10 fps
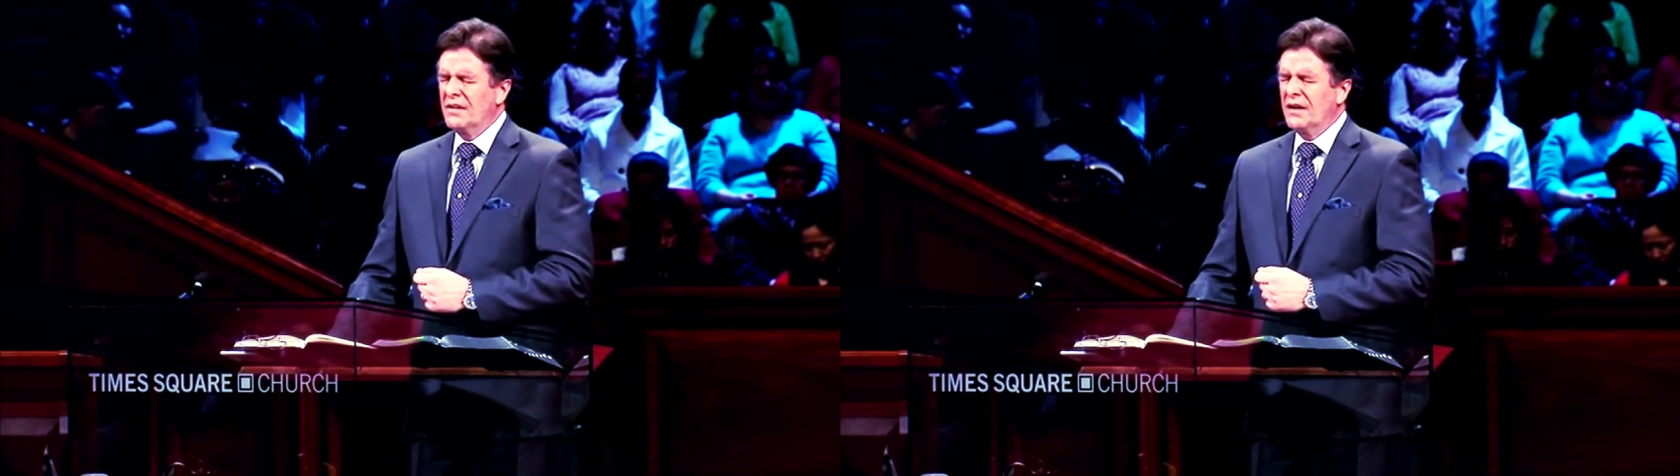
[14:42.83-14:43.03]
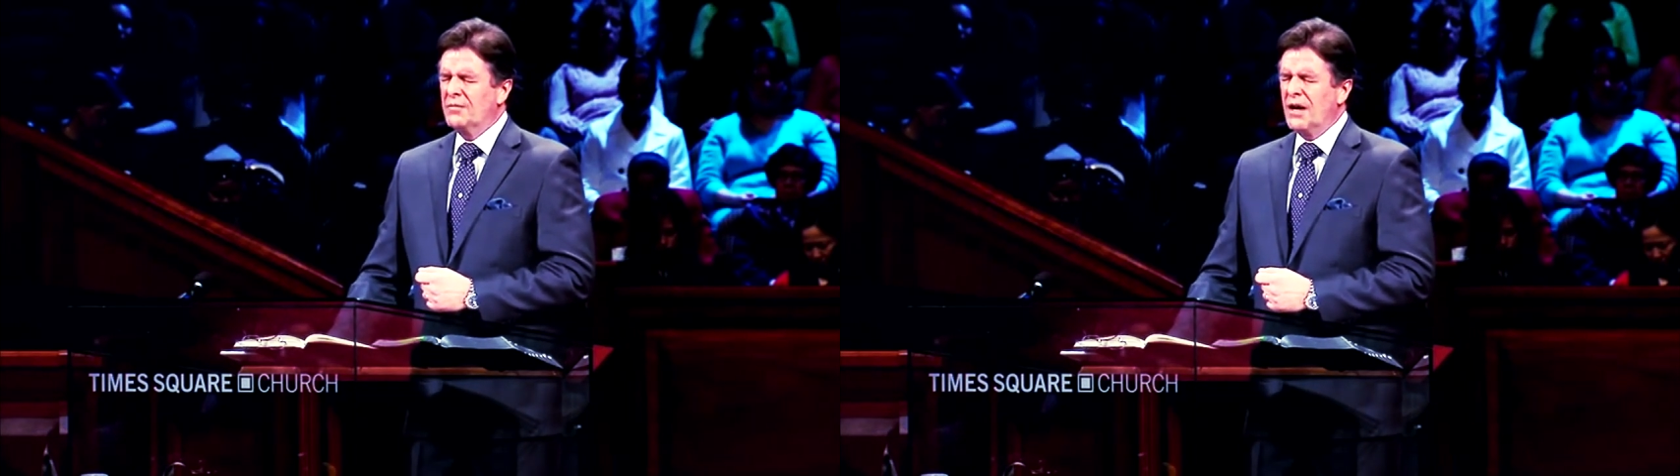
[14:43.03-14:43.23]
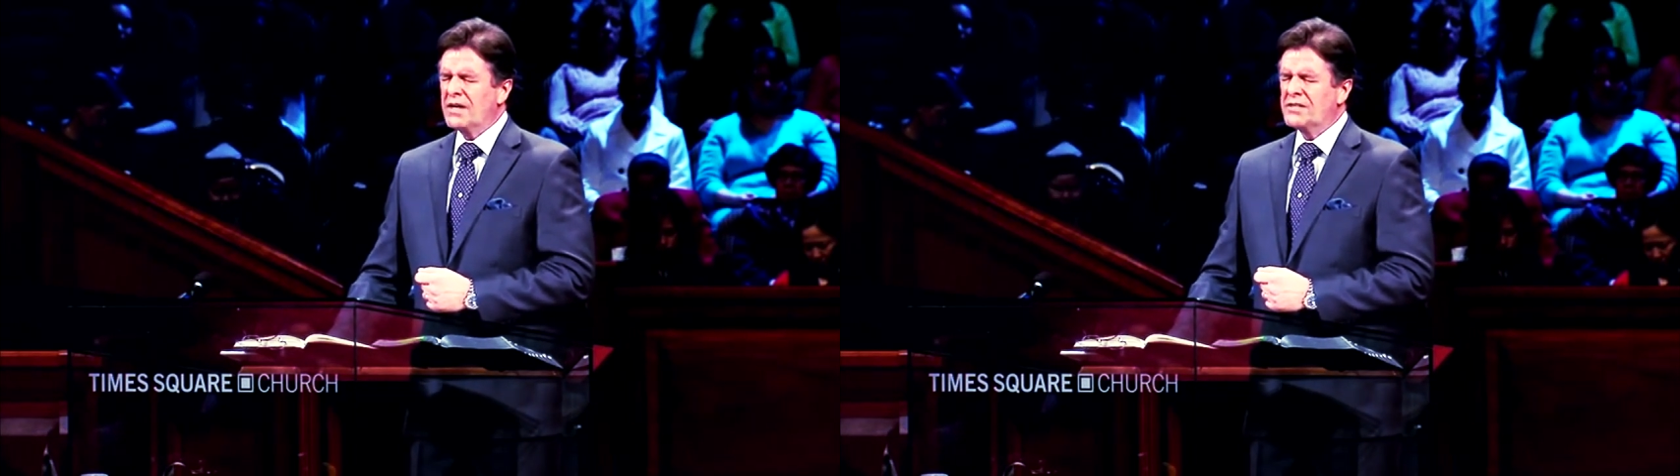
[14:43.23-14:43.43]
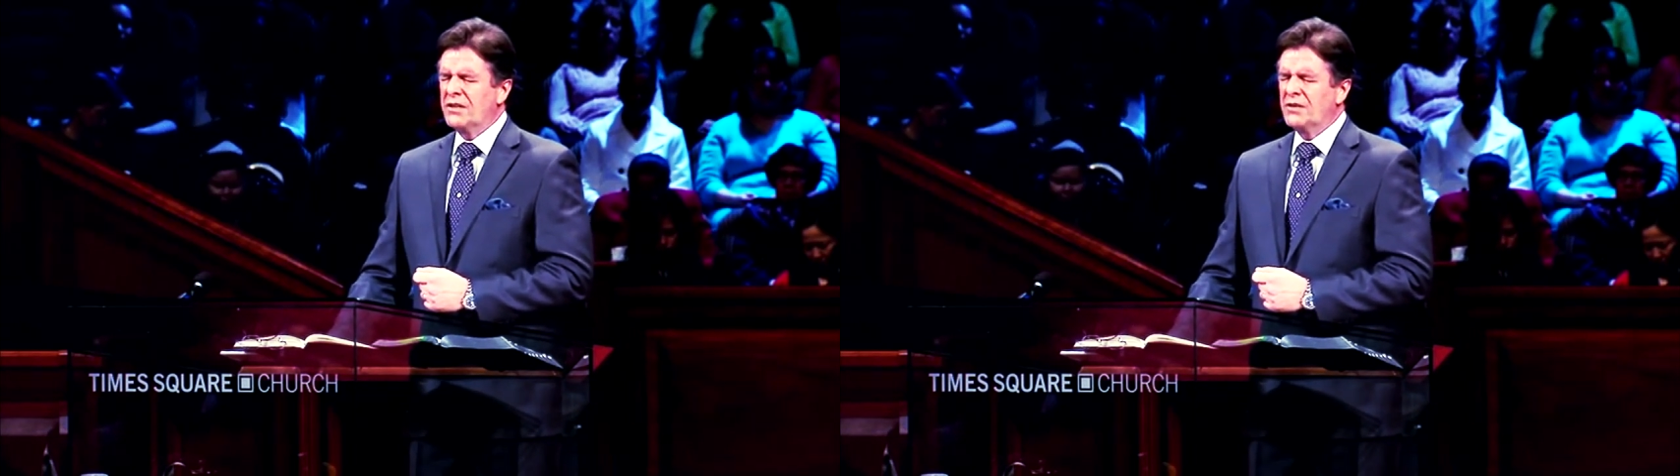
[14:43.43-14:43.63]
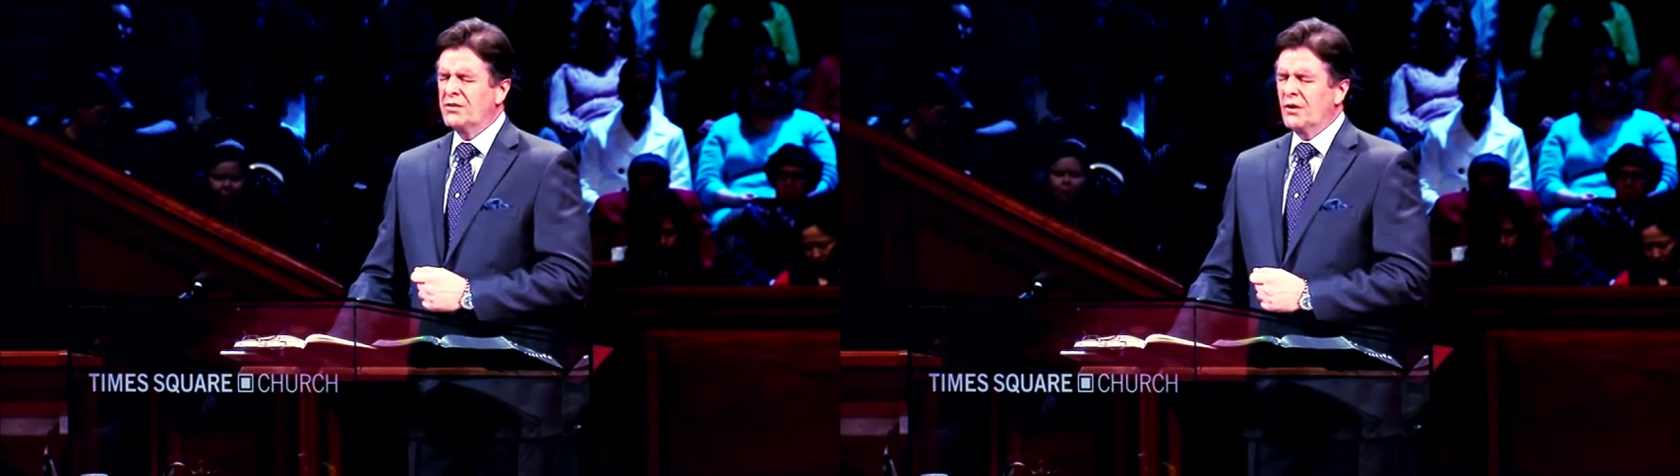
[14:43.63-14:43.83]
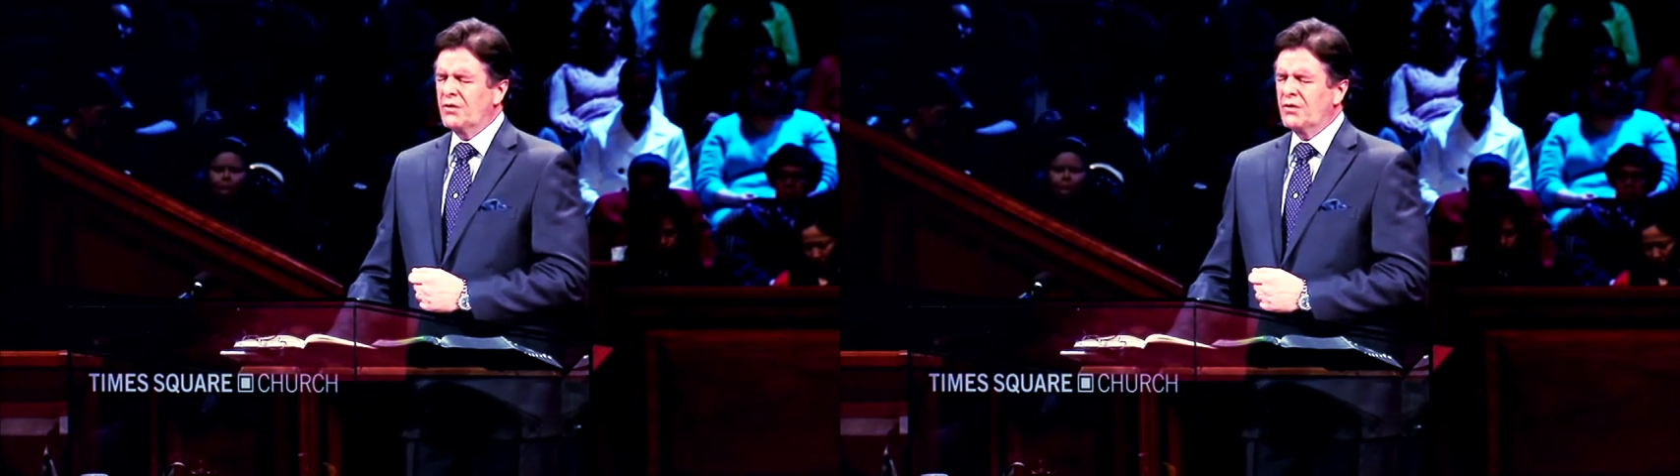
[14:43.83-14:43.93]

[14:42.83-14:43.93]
I'm asking you to